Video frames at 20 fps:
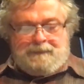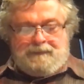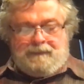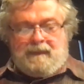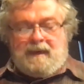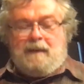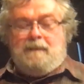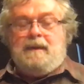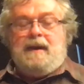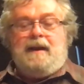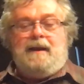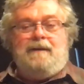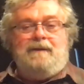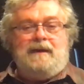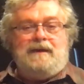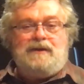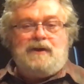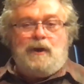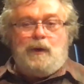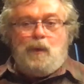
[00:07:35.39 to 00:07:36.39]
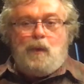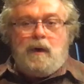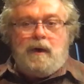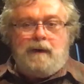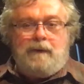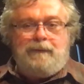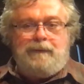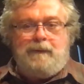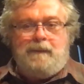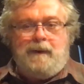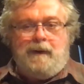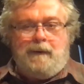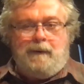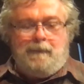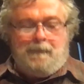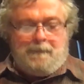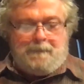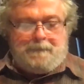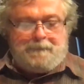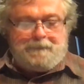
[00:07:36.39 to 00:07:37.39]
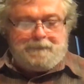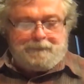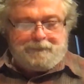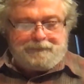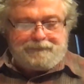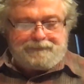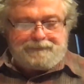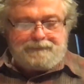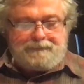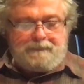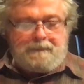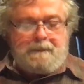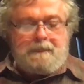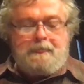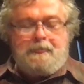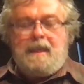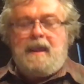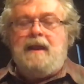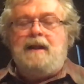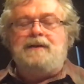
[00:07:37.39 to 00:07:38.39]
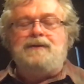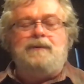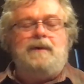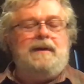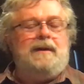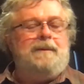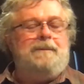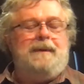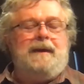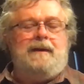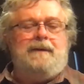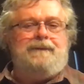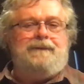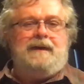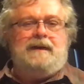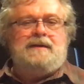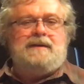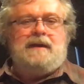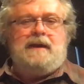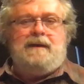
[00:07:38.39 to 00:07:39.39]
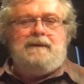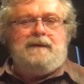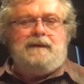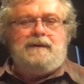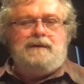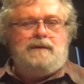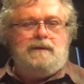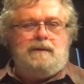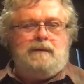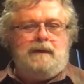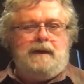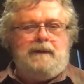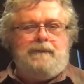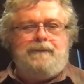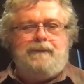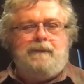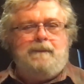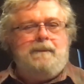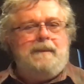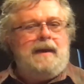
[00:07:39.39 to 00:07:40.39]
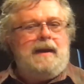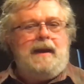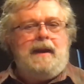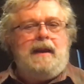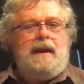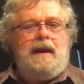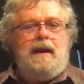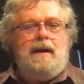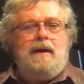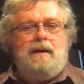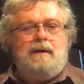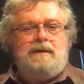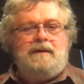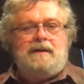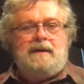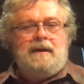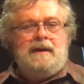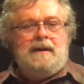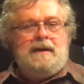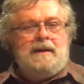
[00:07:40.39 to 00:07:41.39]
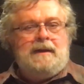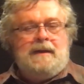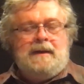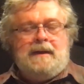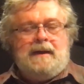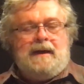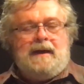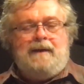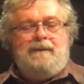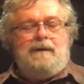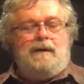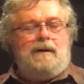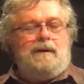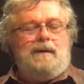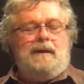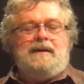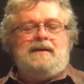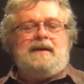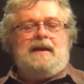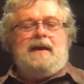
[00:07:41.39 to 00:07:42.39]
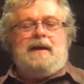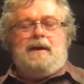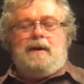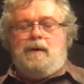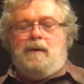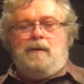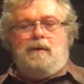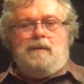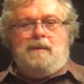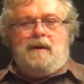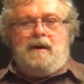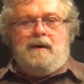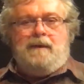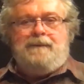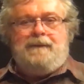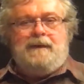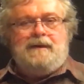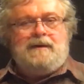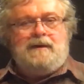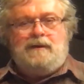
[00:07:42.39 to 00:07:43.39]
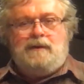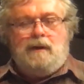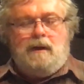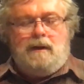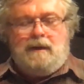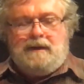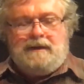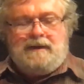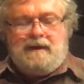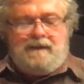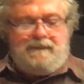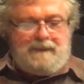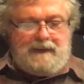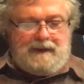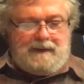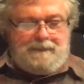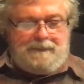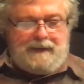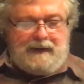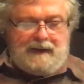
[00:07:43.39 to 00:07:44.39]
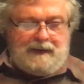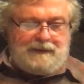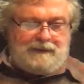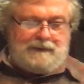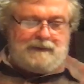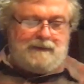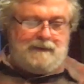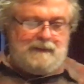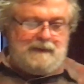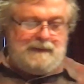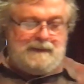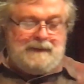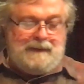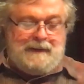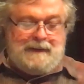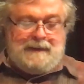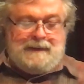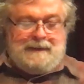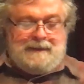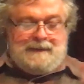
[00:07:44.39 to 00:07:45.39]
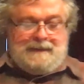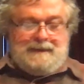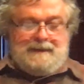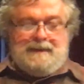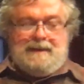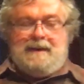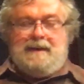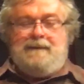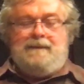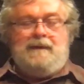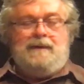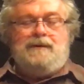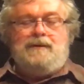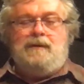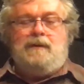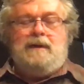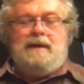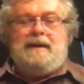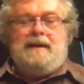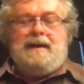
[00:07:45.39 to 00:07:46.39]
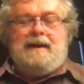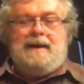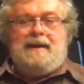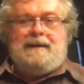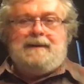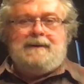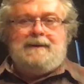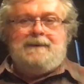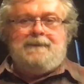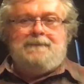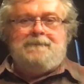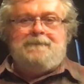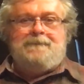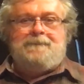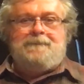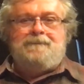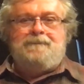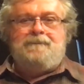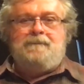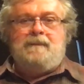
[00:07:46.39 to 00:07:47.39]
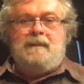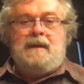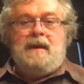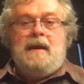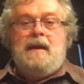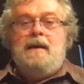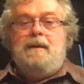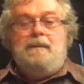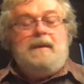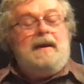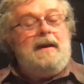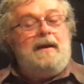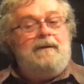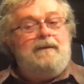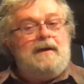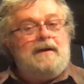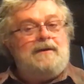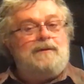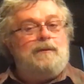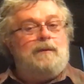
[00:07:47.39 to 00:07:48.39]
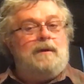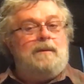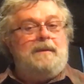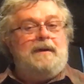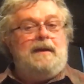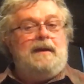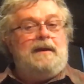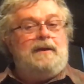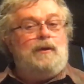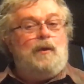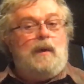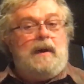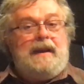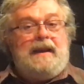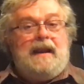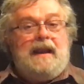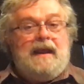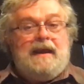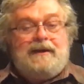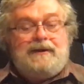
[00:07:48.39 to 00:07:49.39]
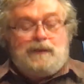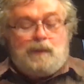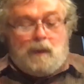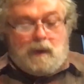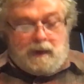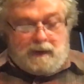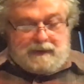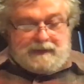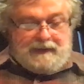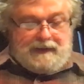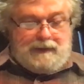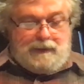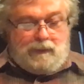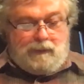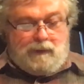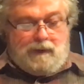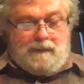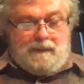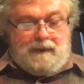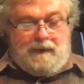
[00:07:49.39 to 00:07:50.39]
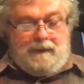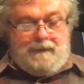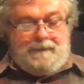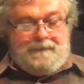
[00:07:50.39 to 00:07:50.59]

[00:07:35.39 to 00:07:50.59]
Many of us can work from home. That's one of the benefits I've enjoyed for many years. I've always had a home office as long as I've been a pastor, and I've enjoyed that. Many of us will be doing less work than normal.